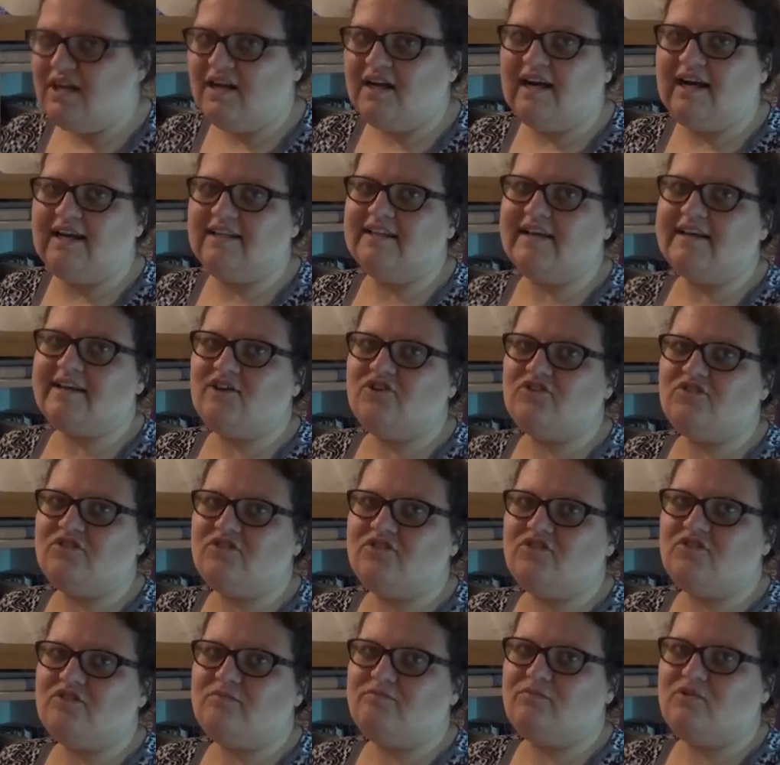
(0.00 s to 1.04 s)
I like her
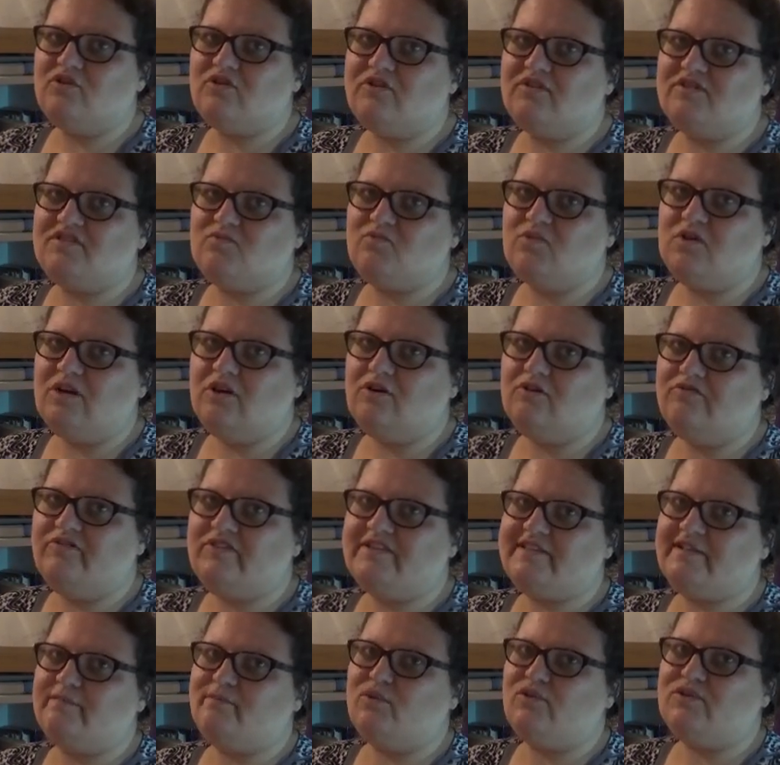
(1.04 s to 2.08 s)
third book as well,
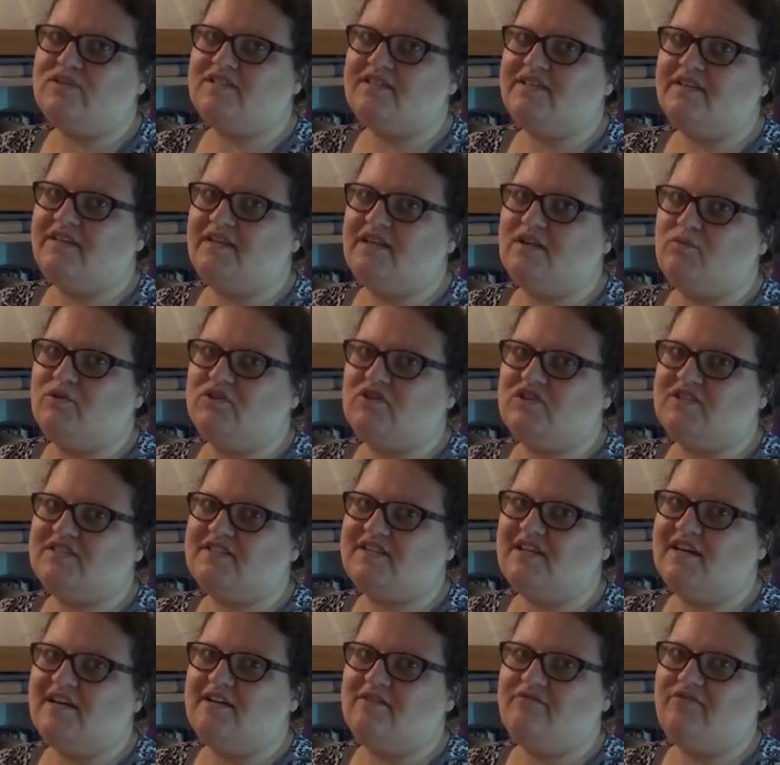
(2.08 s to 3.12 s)
Visible City, which is
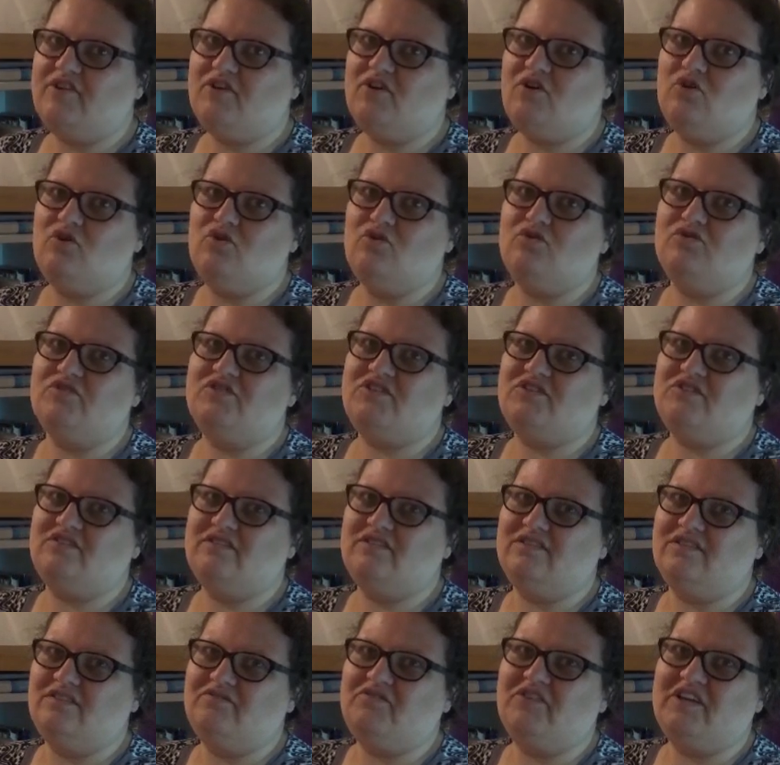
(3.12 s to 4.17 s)
kind of an ode to
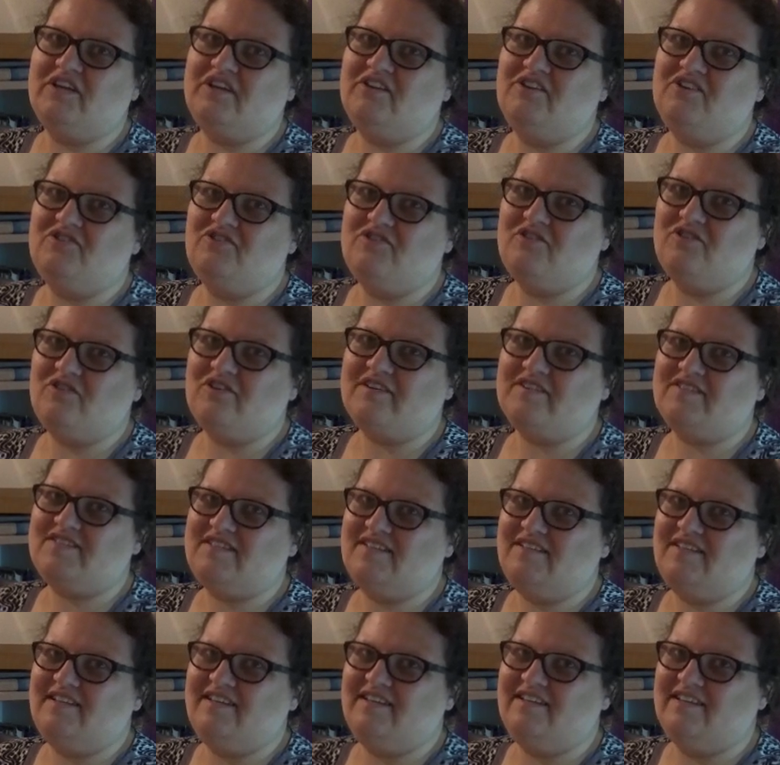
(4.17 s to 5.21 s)
living in New York
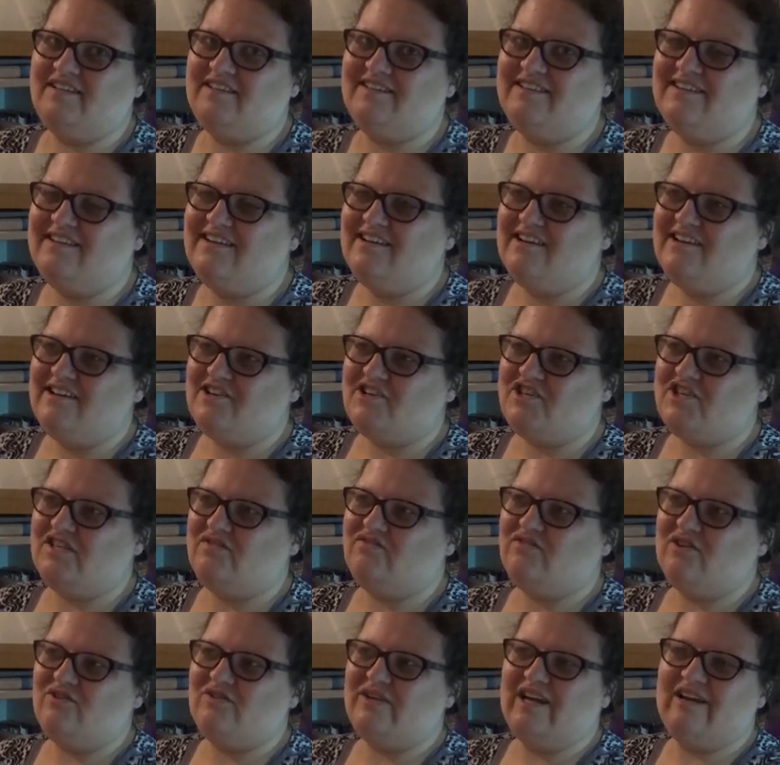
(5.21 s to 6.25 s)
City that she
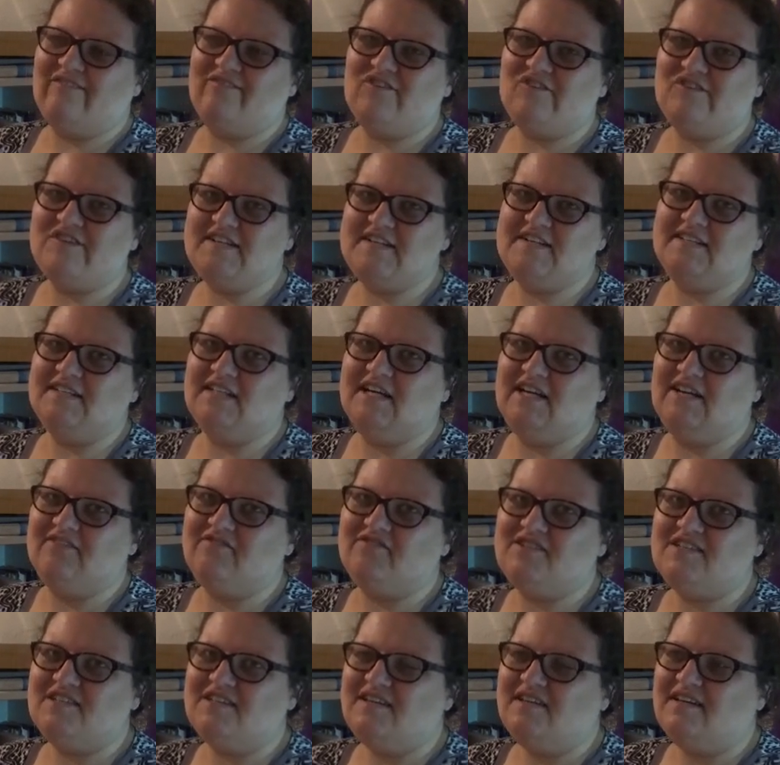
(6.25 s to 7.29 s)
wrote after she
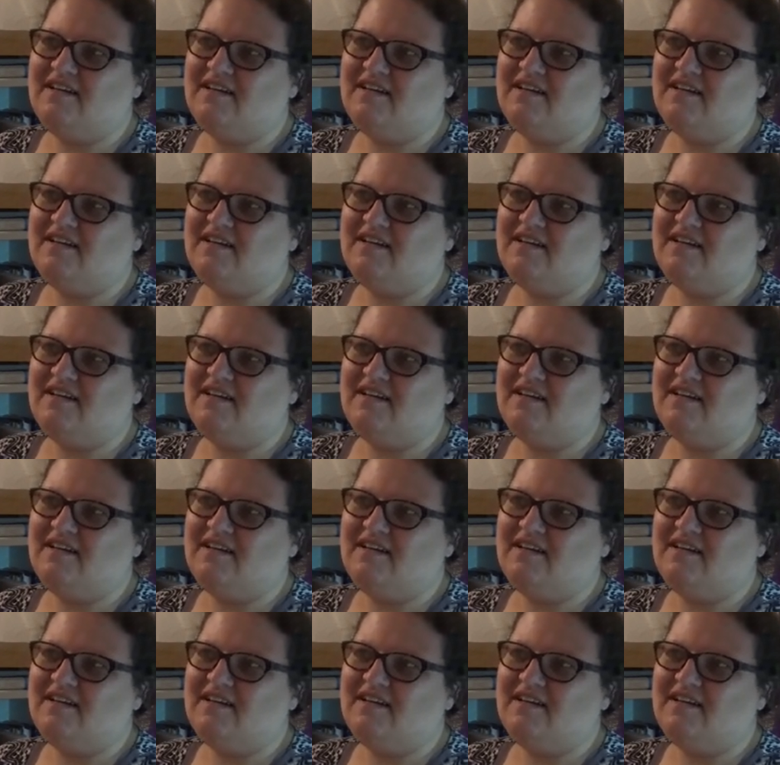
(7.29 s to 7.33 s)
left.